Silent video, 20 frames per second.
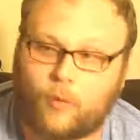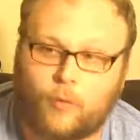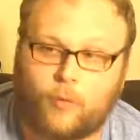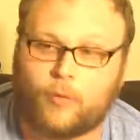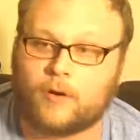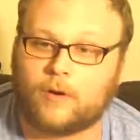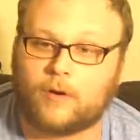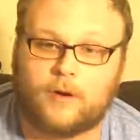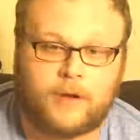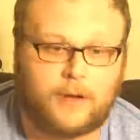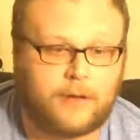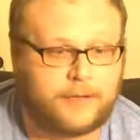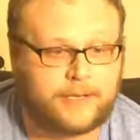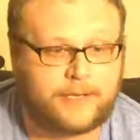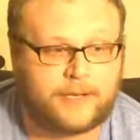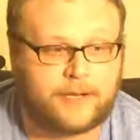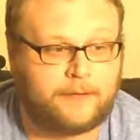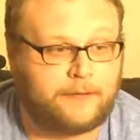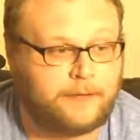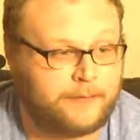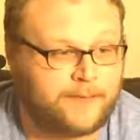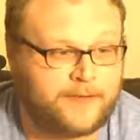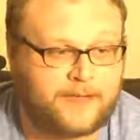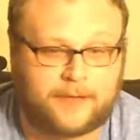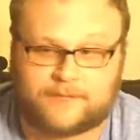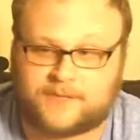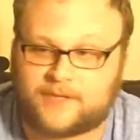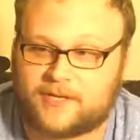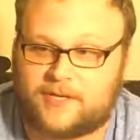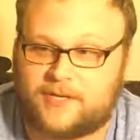or, you know, it
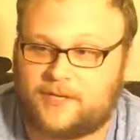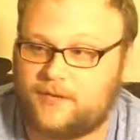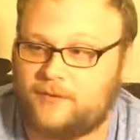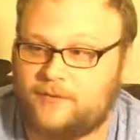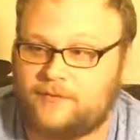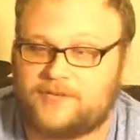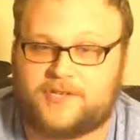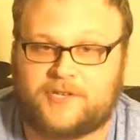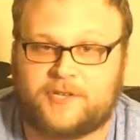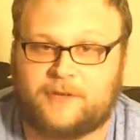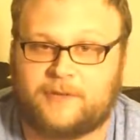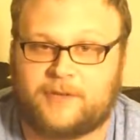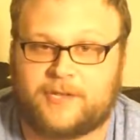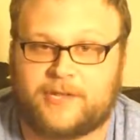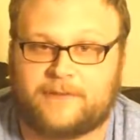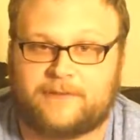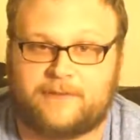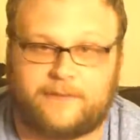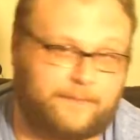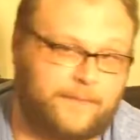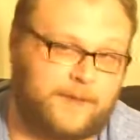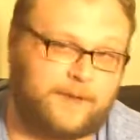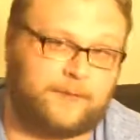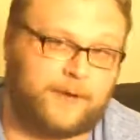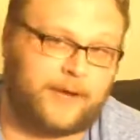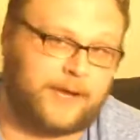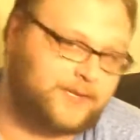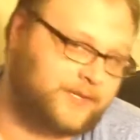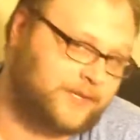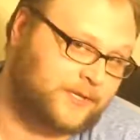becomes a huge dude against
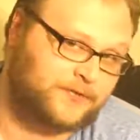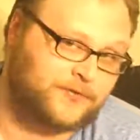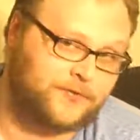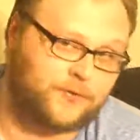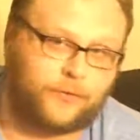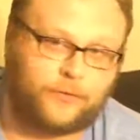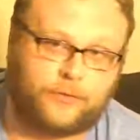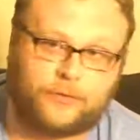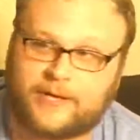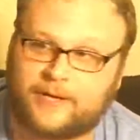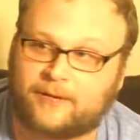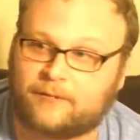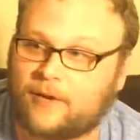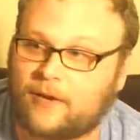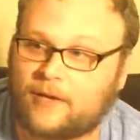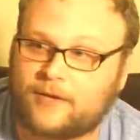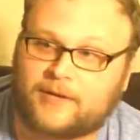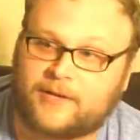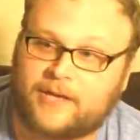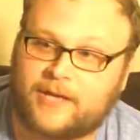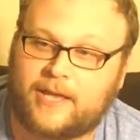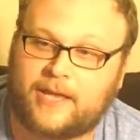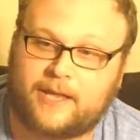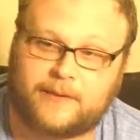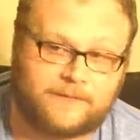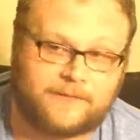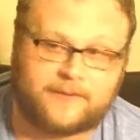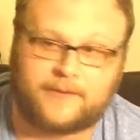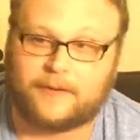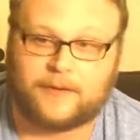mid-range and control later on in the
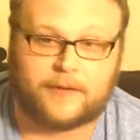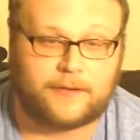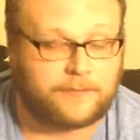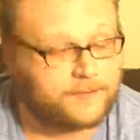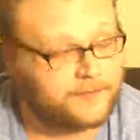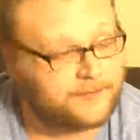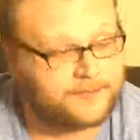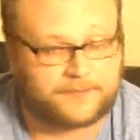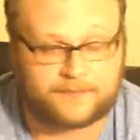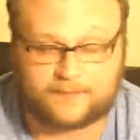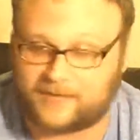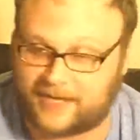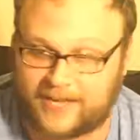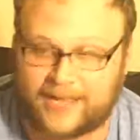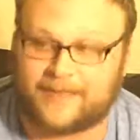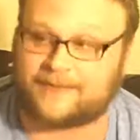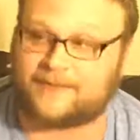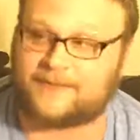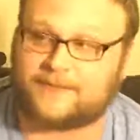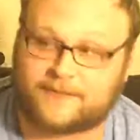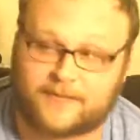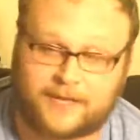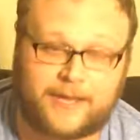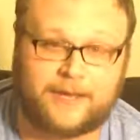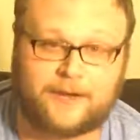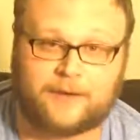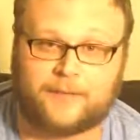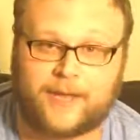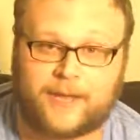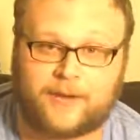game. So, just, yes, to
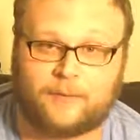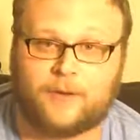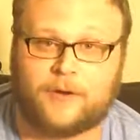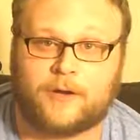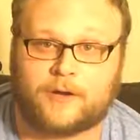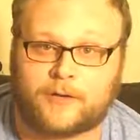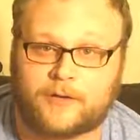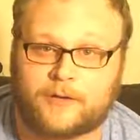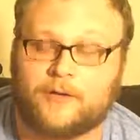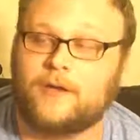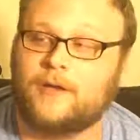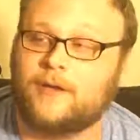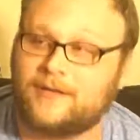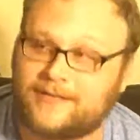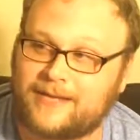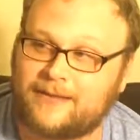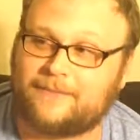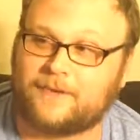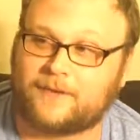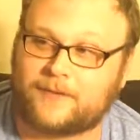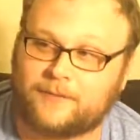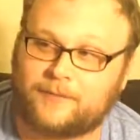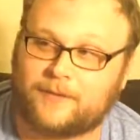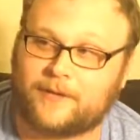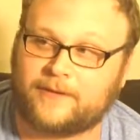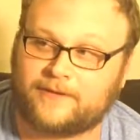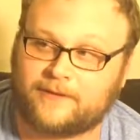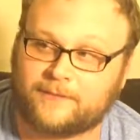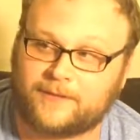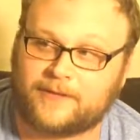Hangerback Walker, definitely
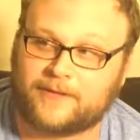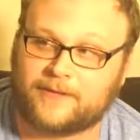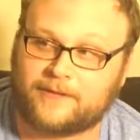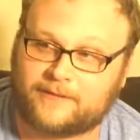play some of